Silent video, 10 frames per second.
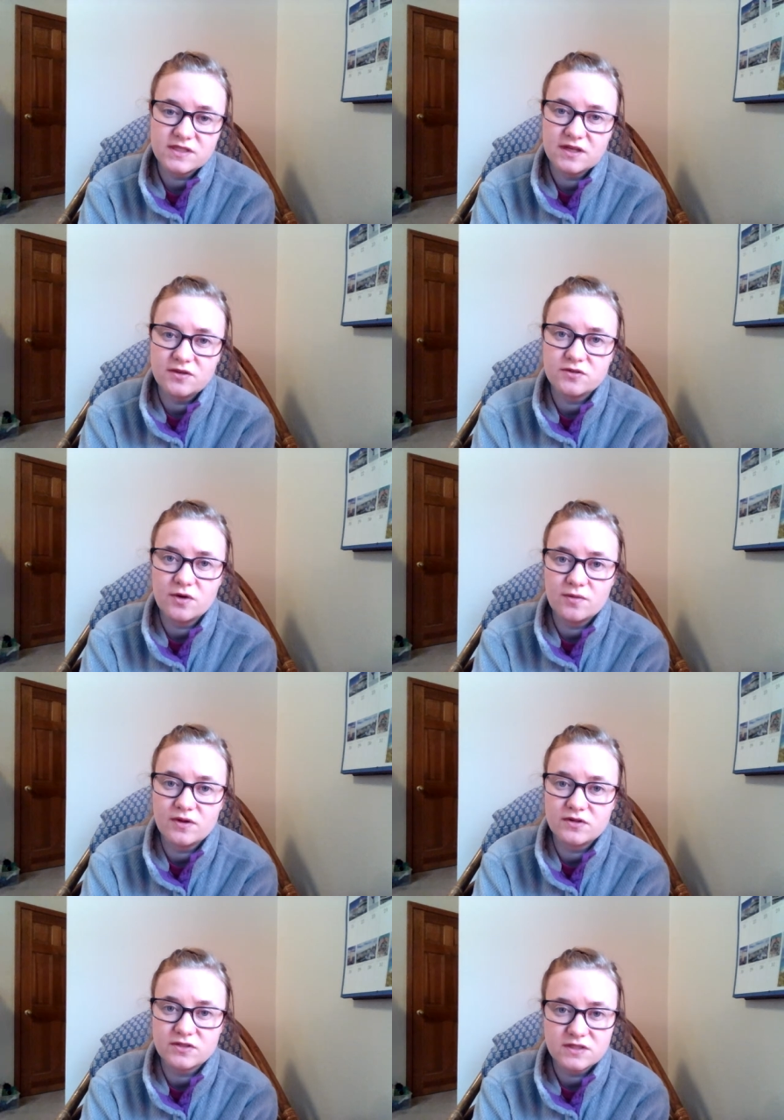that you don't
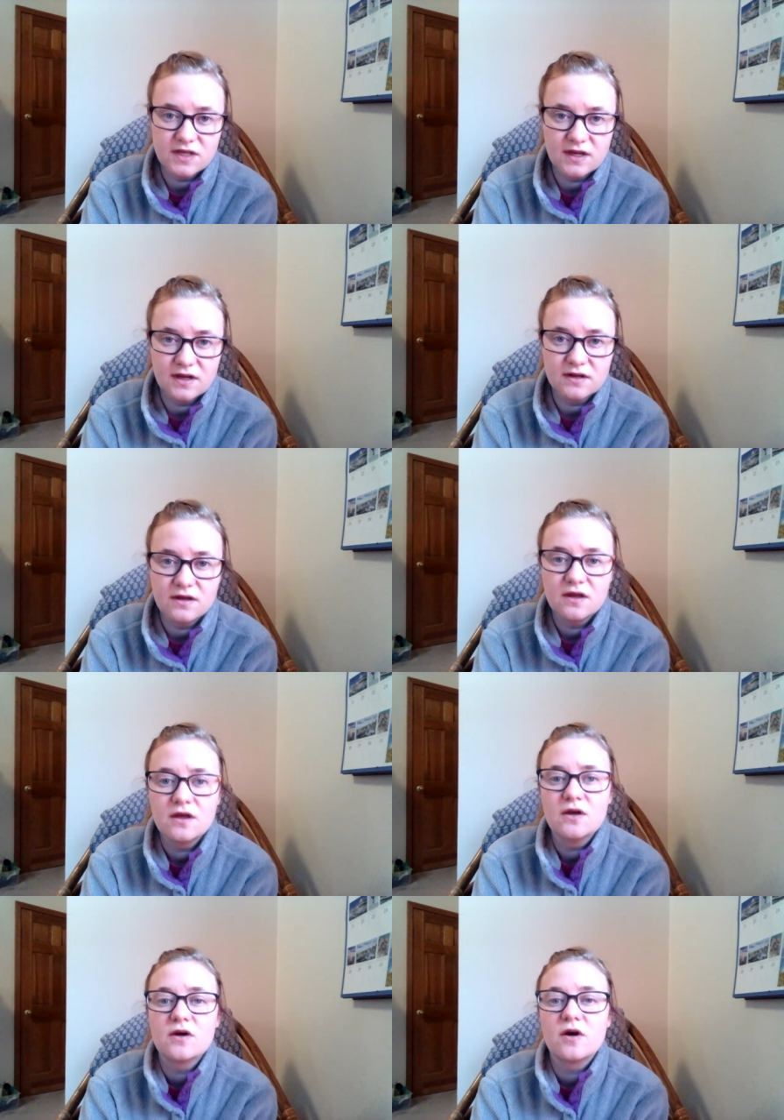understand
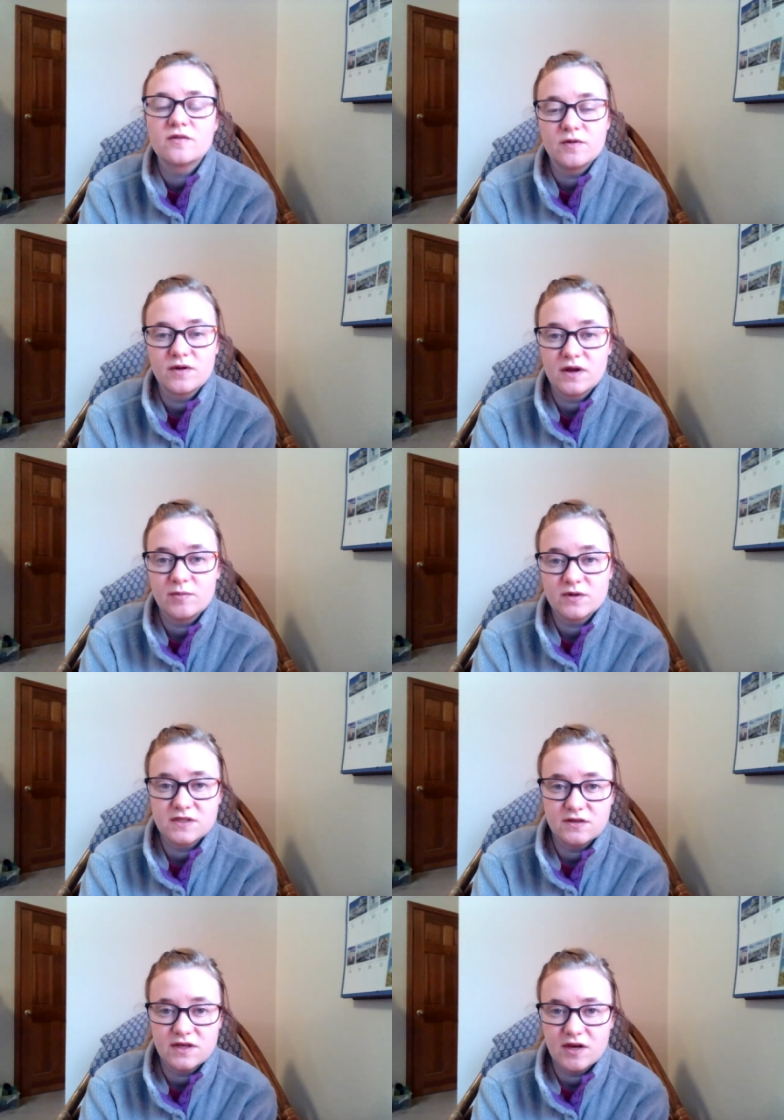or vocab words
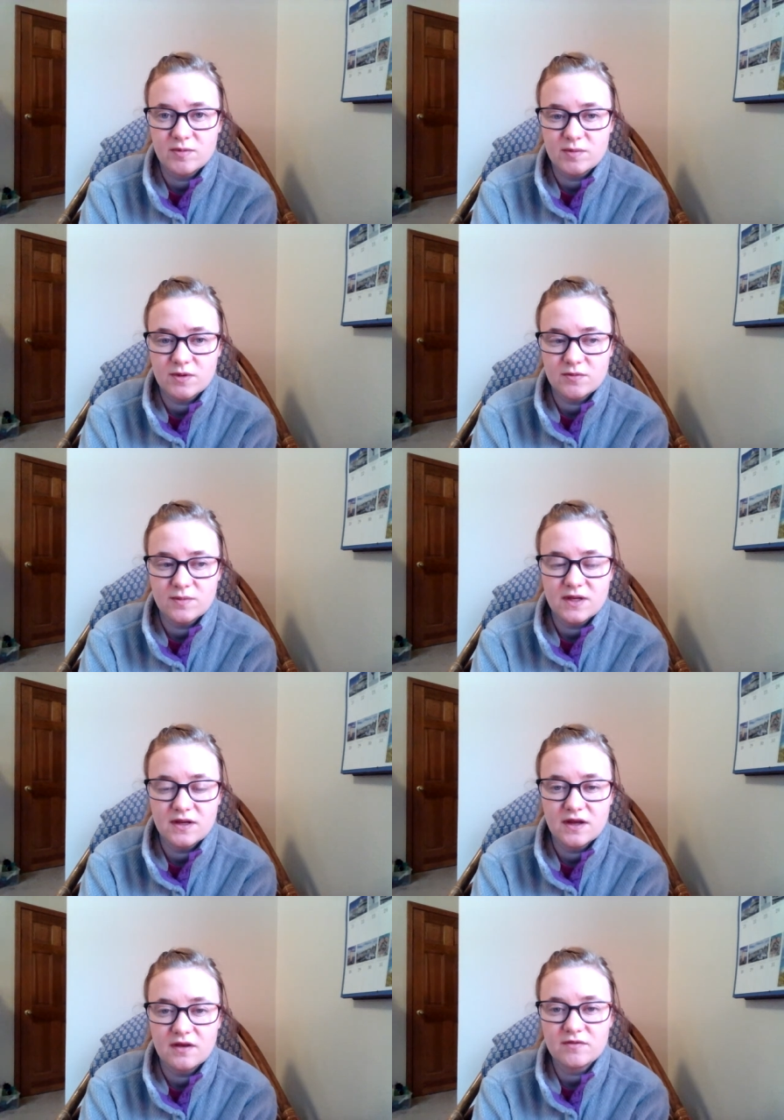that you can't remember the
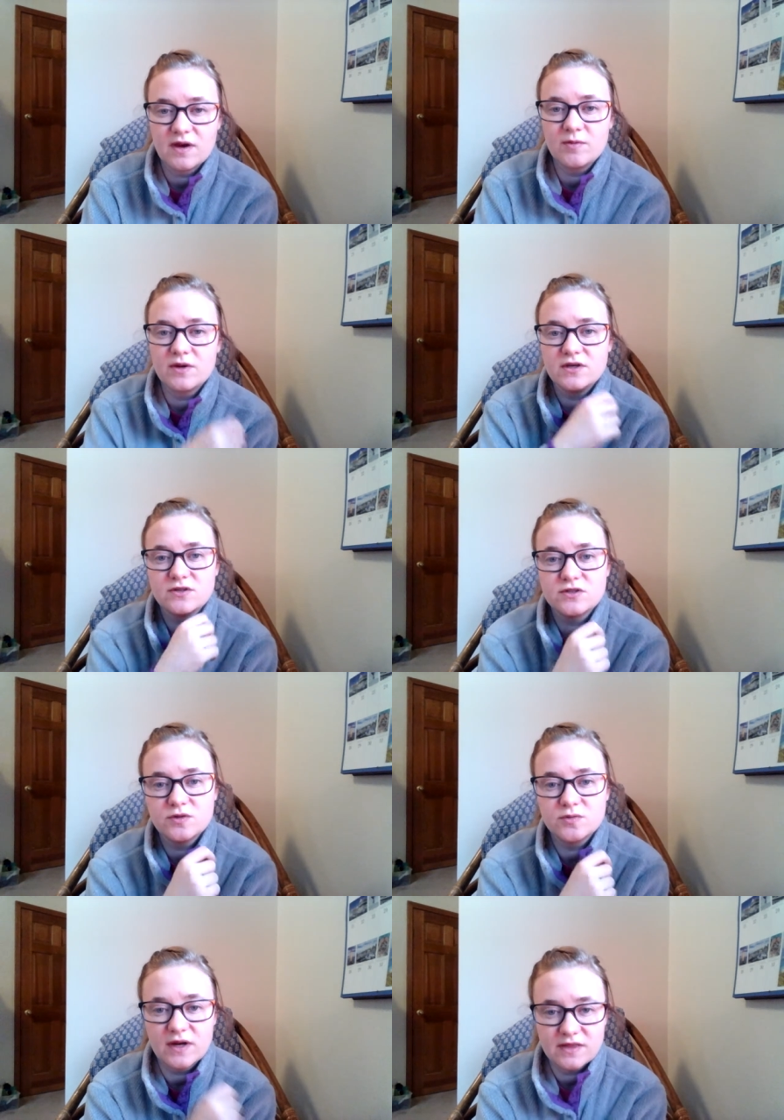meaning of, I want you
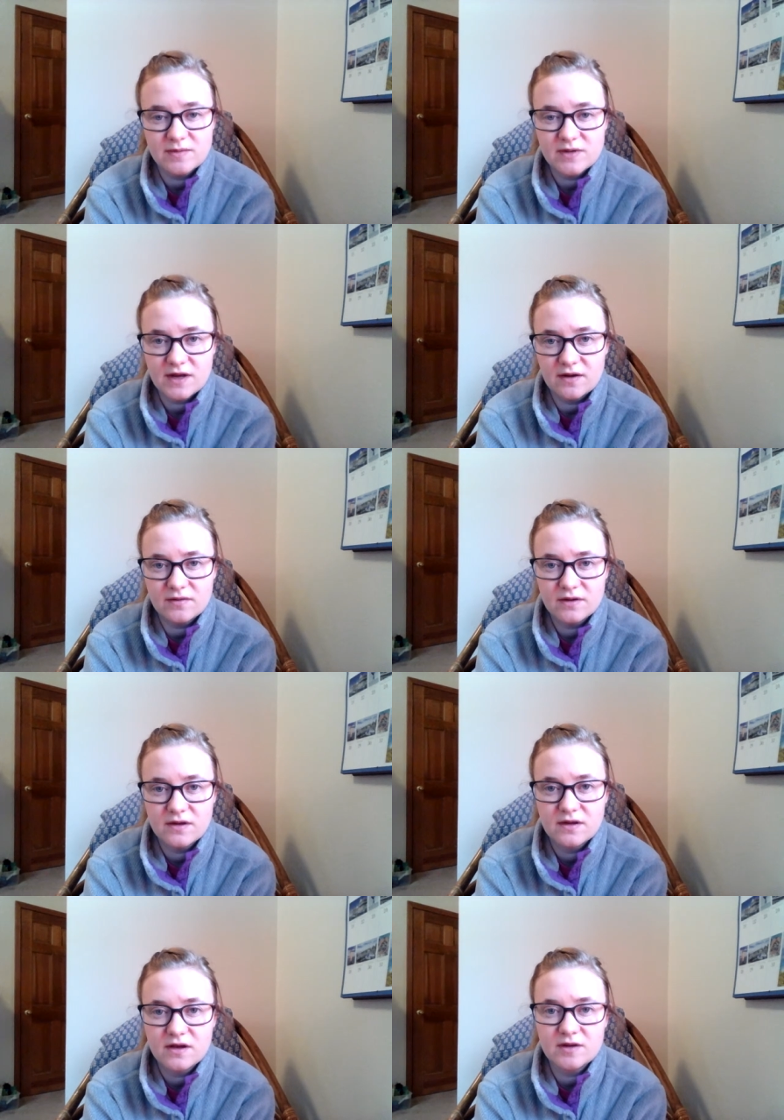to write them down
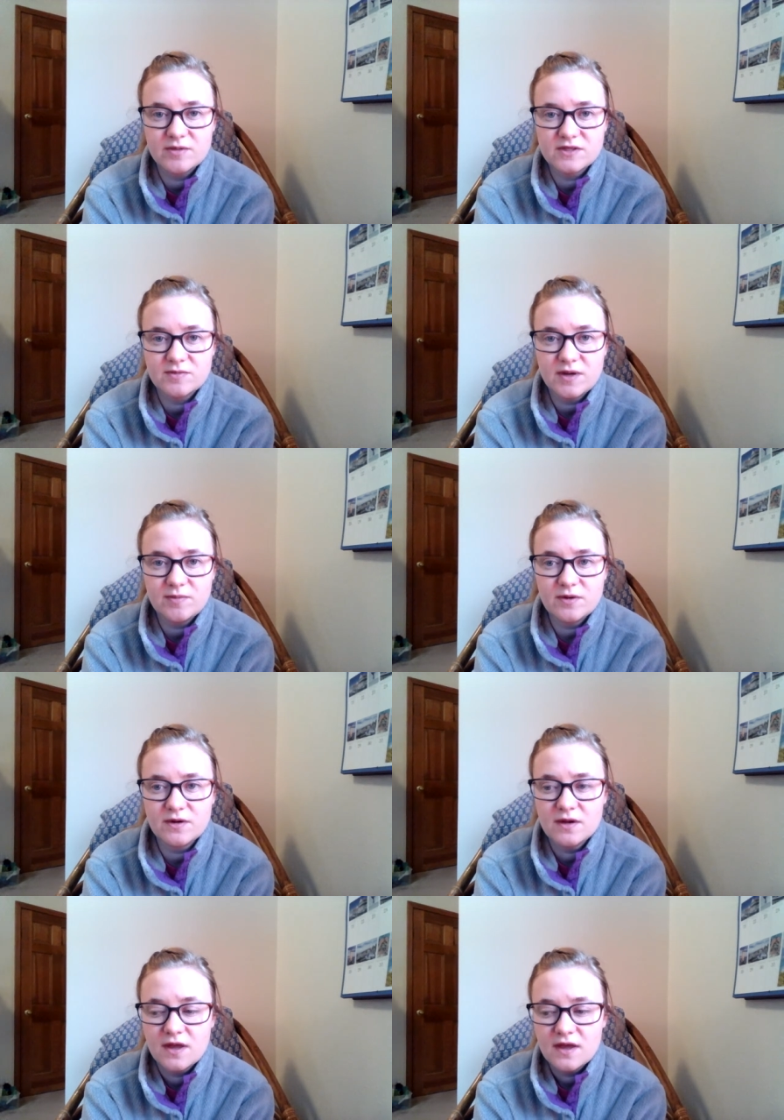on a piece of paper,